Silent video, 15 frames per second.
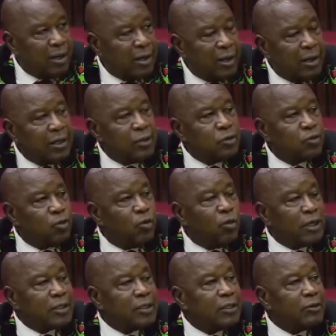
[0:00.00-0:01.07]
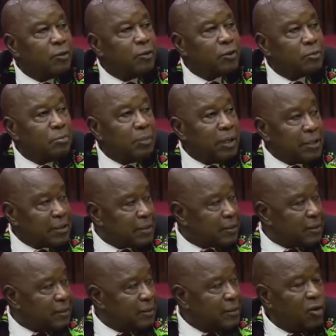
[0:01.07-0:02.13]
and do what he knows
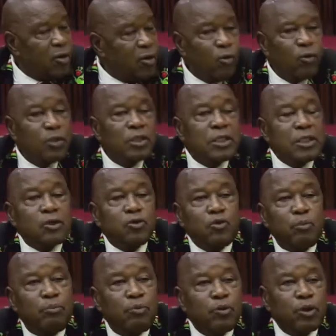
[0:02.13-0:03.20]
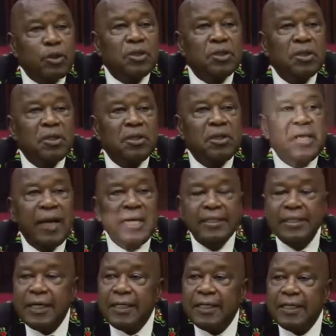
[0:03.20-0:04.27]
best, which is to push the
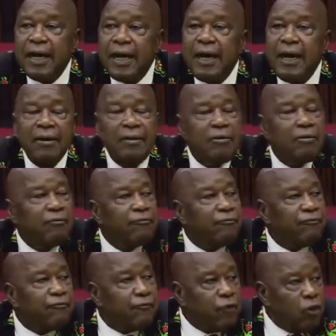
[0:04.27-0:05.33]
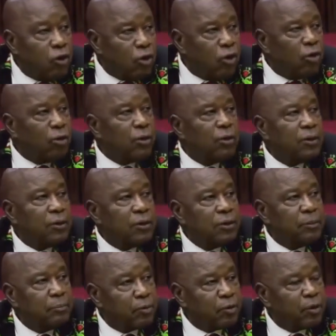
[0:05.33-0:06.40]
agenda for
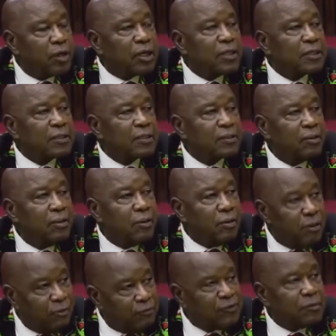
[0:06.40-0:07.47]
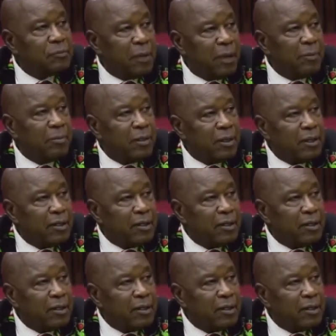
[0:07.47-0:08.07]
the progress of Zimbabwe.